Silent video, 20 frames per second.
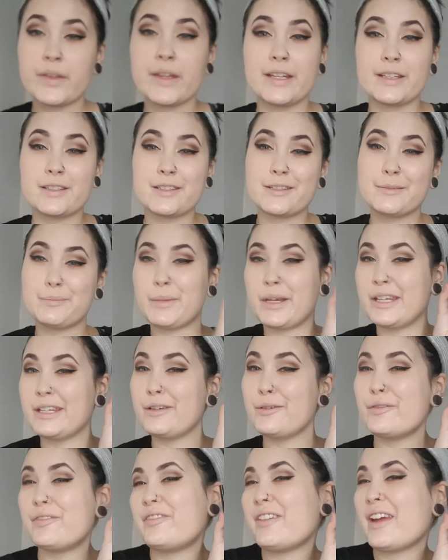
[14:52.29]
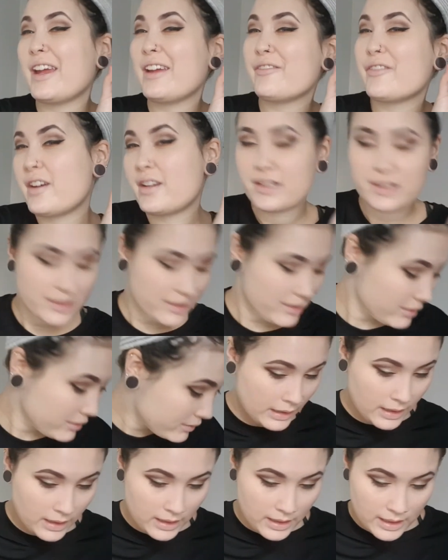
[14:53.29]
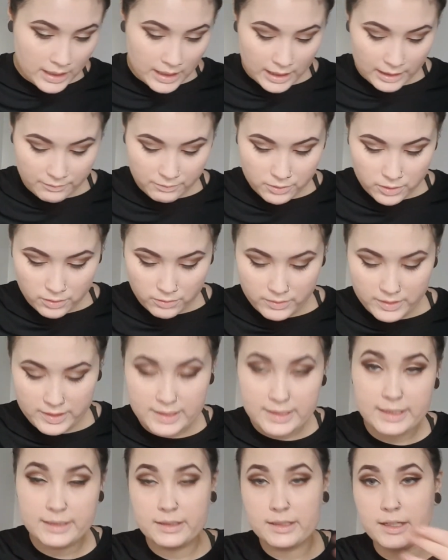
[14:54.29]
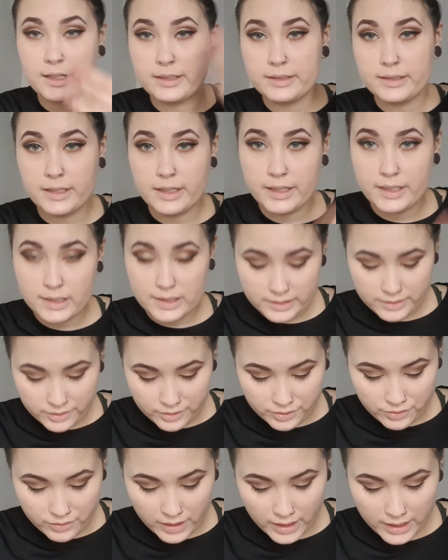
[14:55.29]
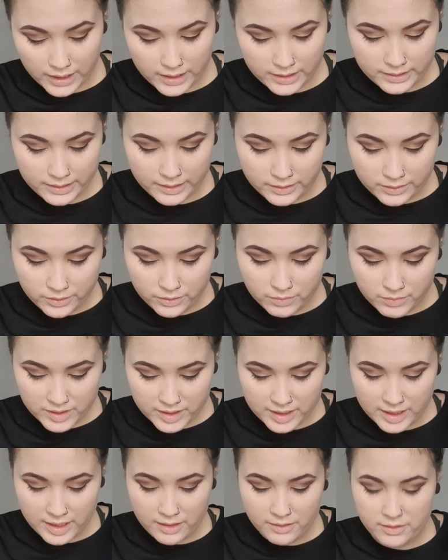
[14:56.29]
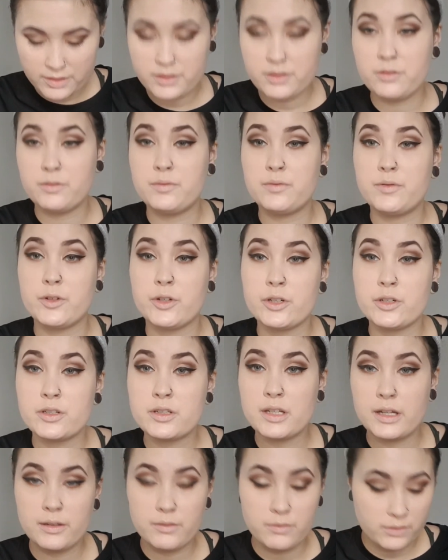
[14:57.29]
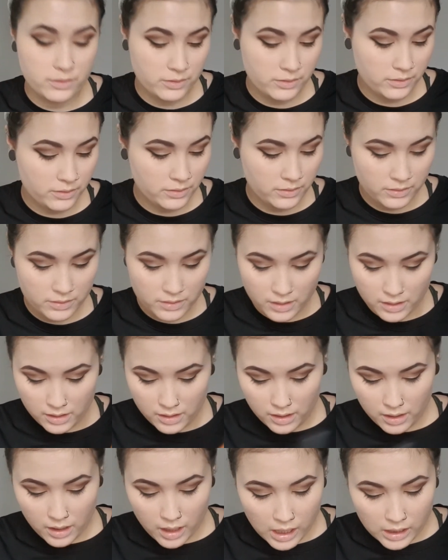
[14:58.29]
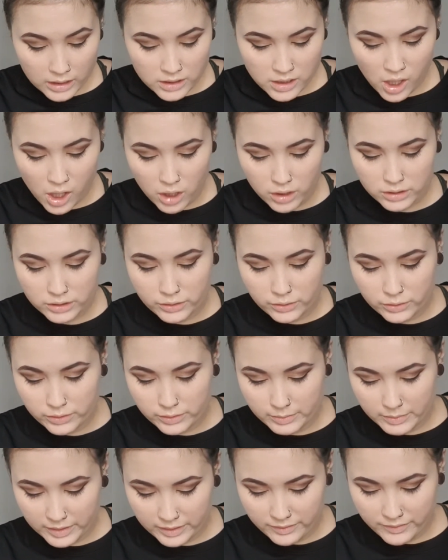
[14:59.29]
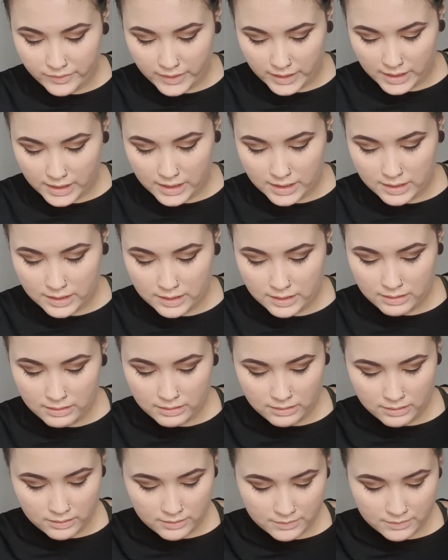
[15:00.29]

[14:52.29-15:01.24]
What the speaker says: It's my new favorite. I will always let like the eyeliner dry and then do mascara. So first I will contour my face.